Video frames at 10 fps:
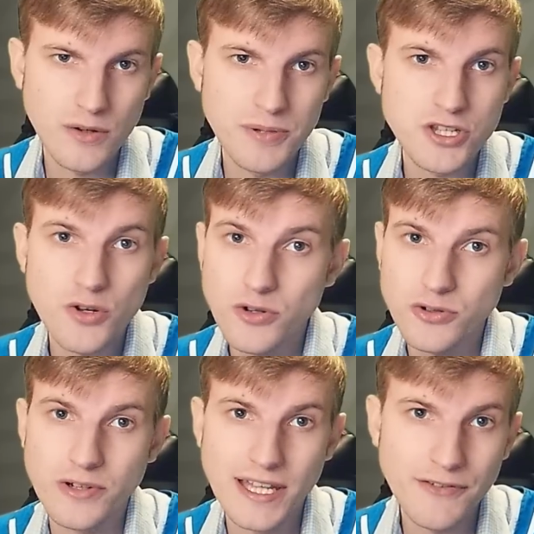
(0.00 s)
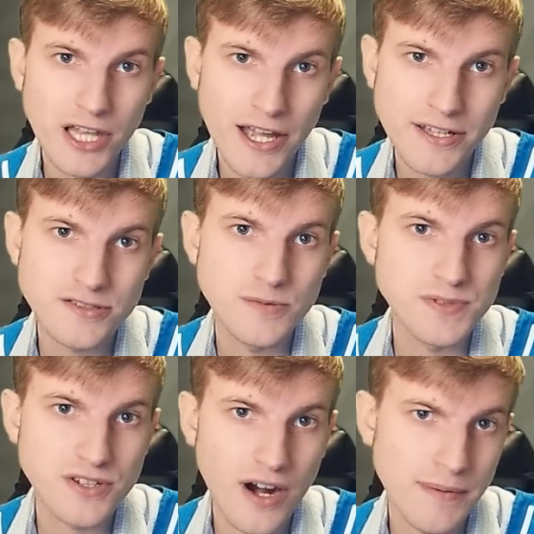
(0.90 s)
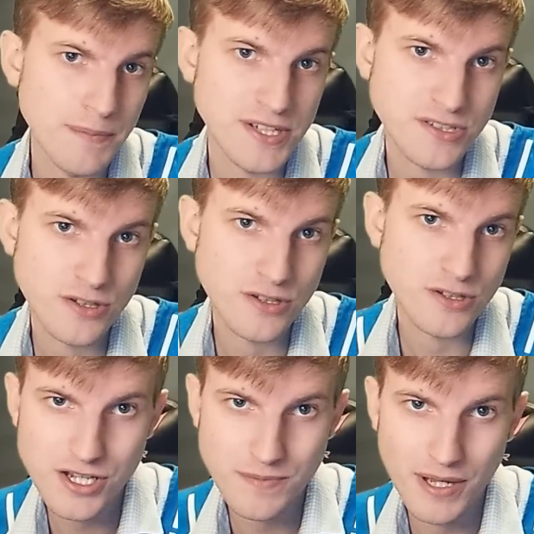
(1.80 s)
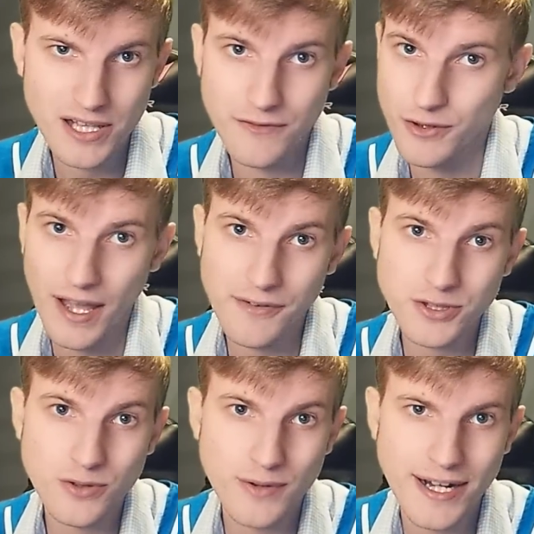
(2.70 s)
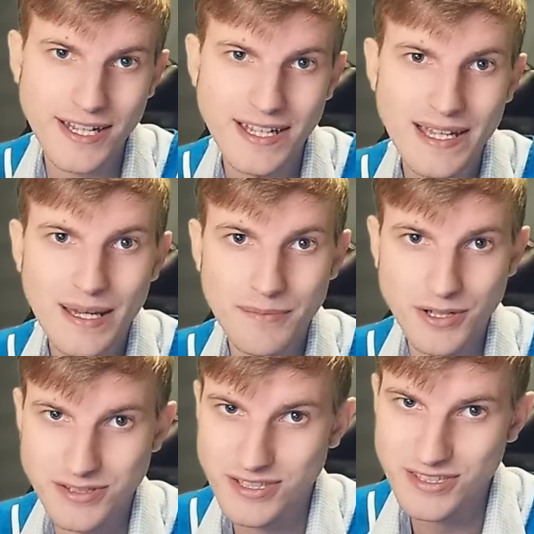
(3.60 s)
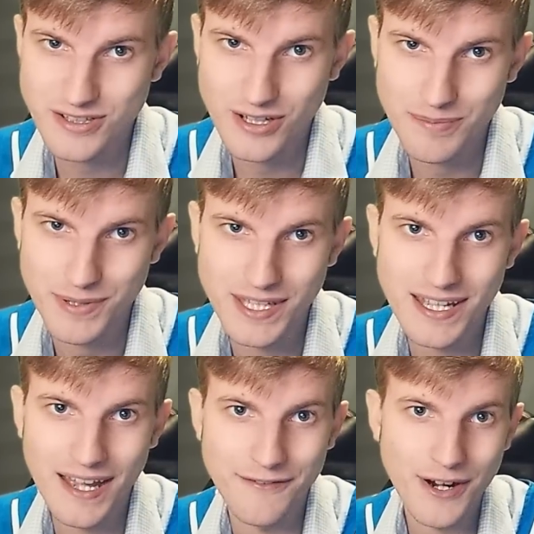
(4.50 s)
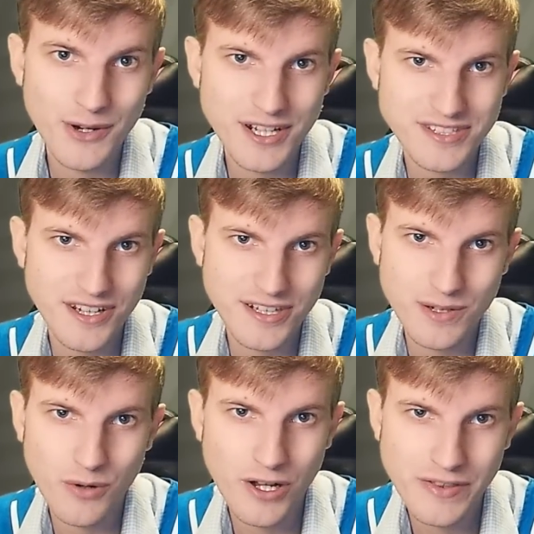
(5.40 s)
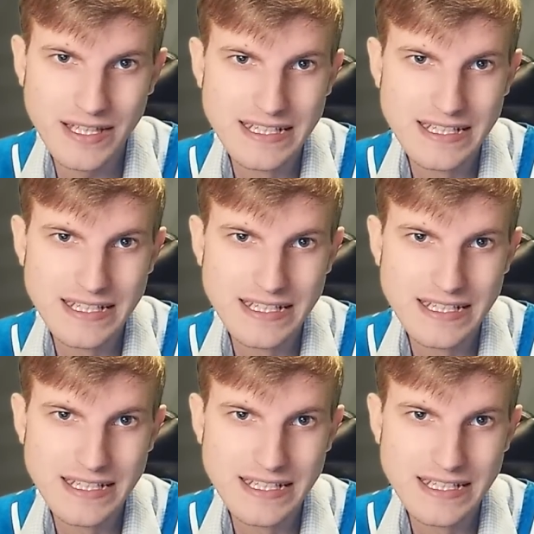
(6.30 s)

be sure to leave a like, subscribe, and press the notification bell if you haven't already, because this is going to be a very exciting one,